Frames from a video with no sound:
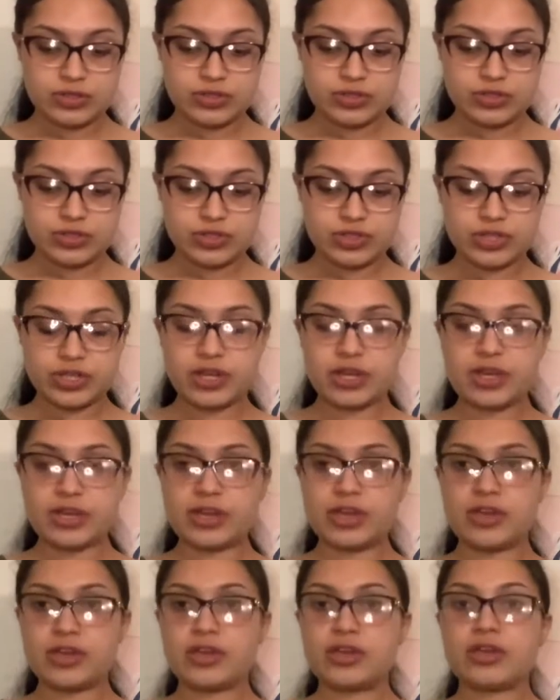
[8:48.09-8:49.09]

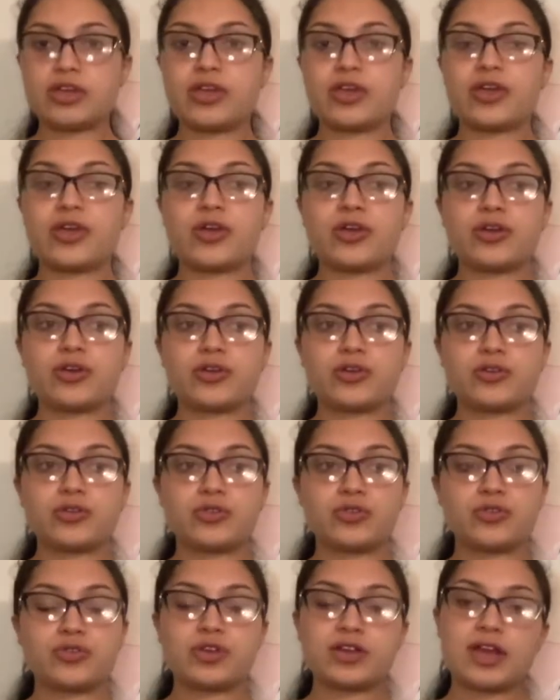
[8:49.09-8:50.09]
She
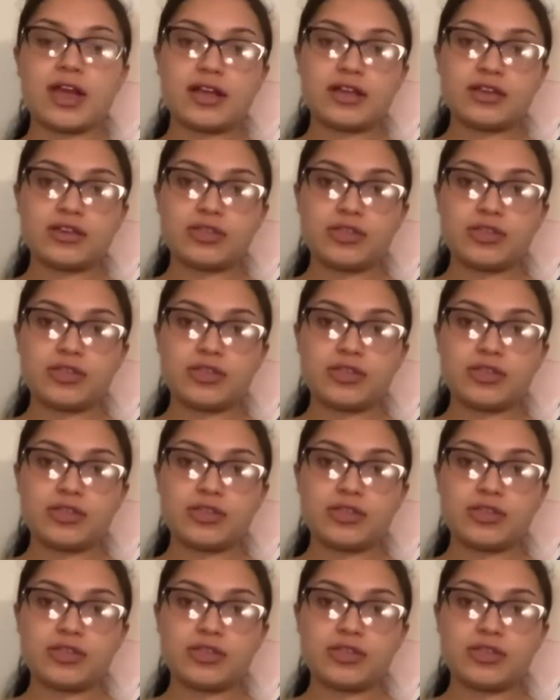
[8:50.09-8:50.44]
created